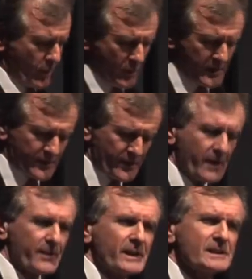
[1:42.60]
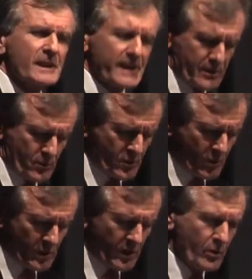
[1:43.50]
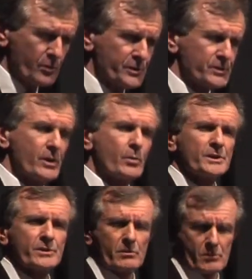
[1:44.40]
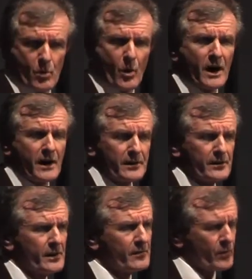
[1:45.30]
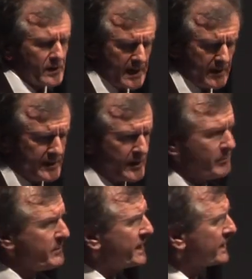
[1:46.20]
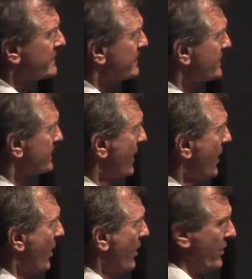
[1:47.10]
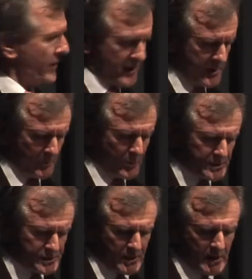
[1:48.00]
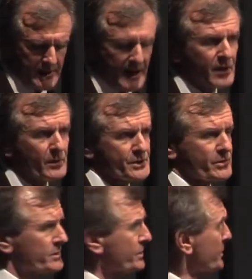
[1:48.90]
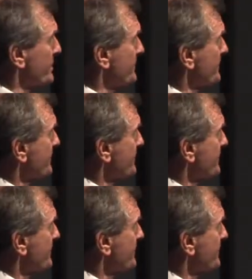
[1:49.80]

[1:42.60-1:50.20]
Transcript: with things like road closures, which are required for carrying out maintenance on bridge and highway structures.